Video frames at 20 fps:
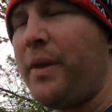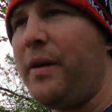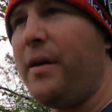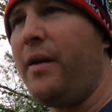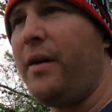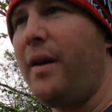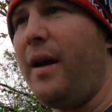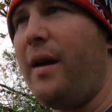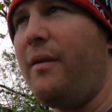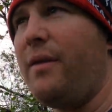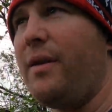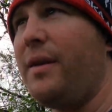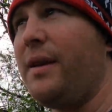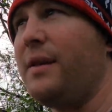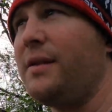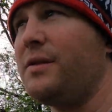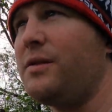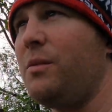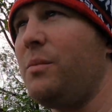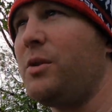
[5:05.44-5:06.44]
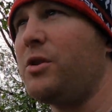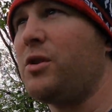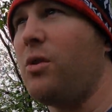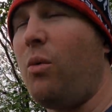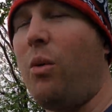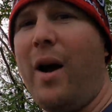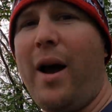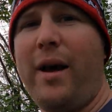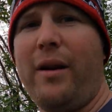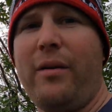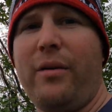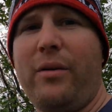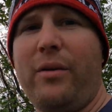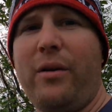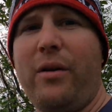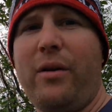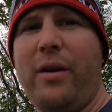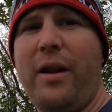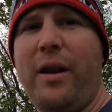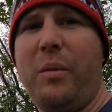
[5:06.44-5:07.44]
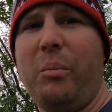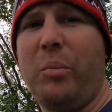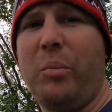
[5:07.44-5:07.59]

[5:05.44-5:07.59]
everything's so much quieter. There aren't any